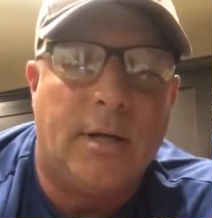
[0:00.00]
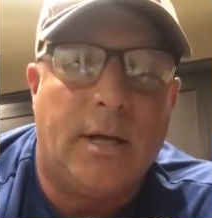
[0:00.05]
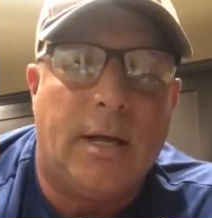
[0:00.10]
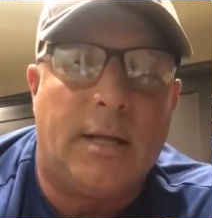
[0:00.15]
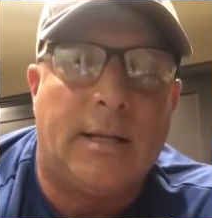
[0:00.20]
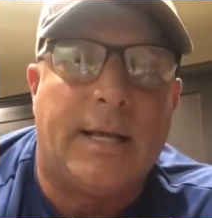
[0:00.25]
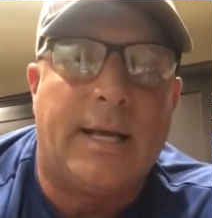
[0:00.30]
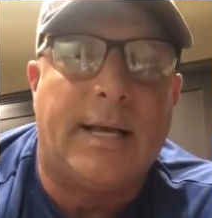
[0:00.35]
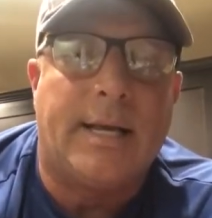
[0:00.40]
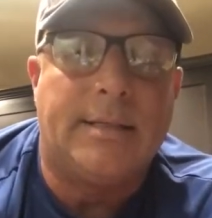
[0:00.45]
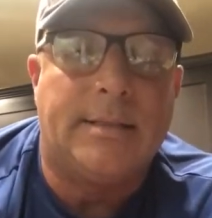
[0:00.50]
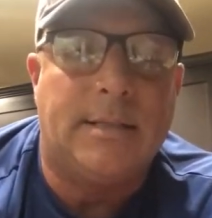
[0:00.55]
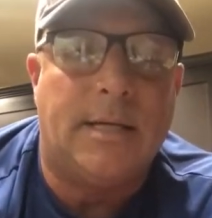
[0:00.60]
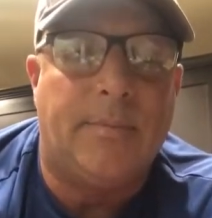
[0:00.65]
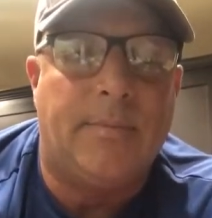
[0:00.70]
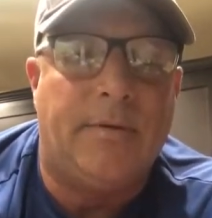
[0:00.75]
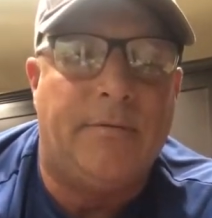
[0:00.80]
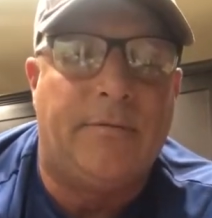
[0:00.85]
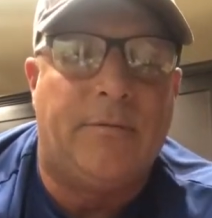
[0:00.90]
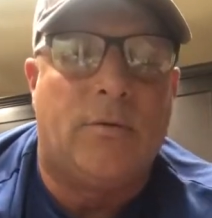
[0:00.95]
And like I said
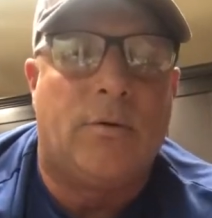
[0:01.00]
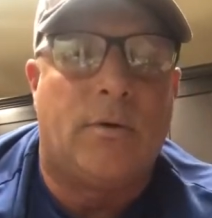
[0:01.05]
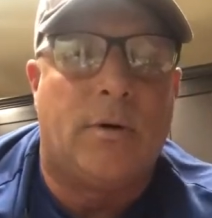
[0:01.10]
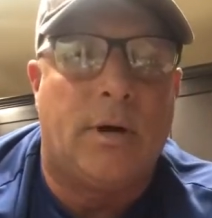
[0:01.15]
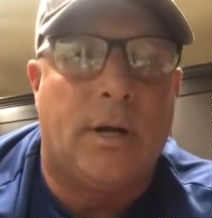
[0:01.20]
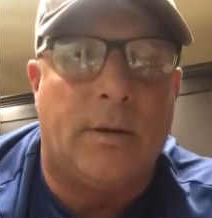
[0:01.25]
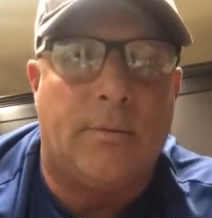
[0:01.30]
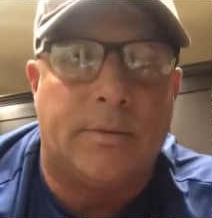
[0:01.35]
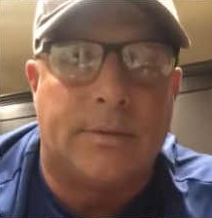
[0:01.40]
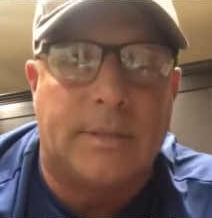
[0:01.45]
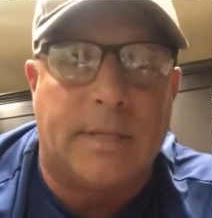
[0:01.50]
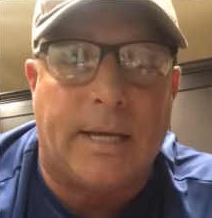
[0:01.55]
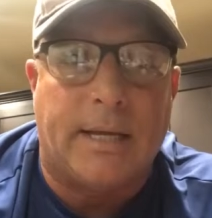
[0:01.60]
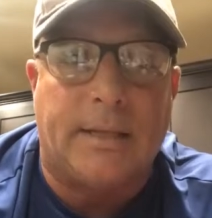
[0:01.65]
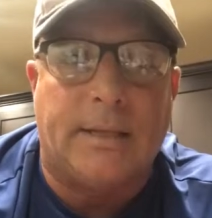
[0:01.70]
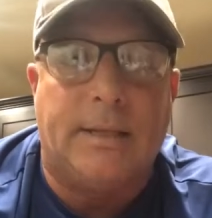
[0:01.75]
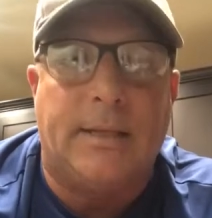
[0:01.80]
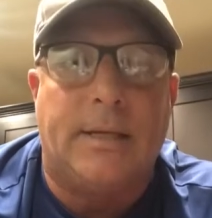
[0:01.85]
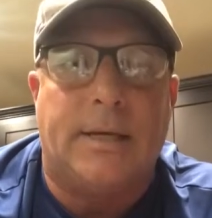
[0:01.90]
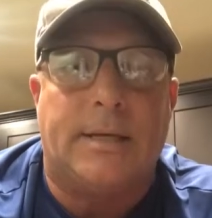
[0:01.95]
before, it was
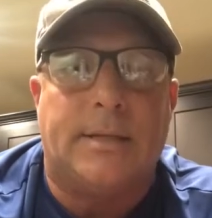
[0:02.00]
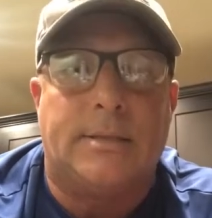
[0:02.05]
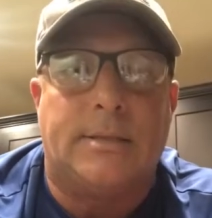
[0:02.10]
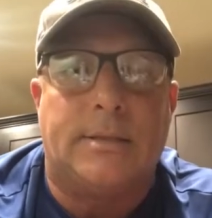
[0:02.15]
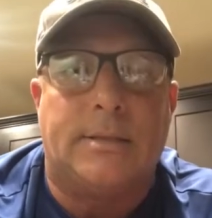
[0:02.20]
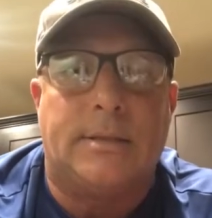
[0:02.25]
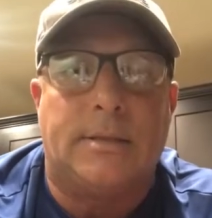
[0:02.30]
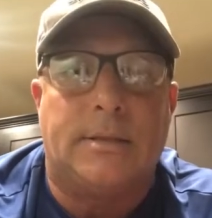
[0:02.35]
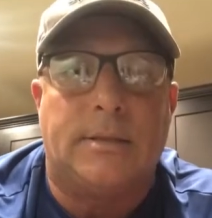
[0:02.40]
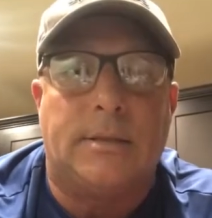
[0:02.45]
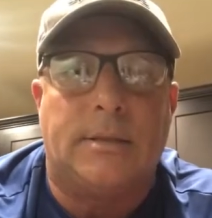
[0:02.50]
like this.